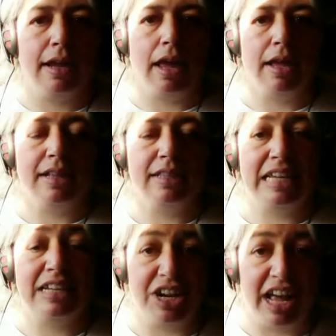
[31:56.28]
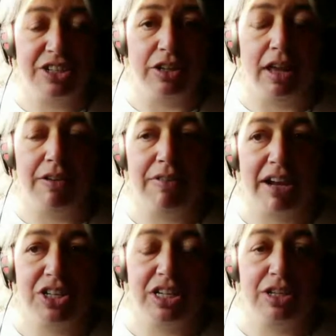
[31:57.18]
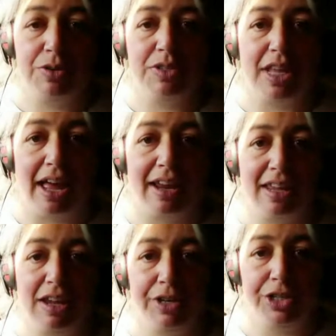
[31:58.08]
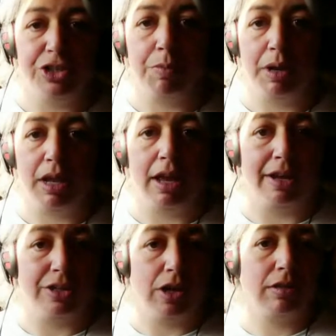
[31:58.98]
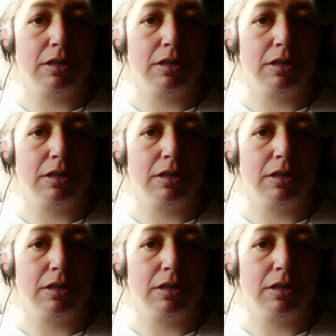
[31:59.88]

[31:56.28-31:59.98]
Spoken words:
it's international. I've actually used that here in Germany and talked to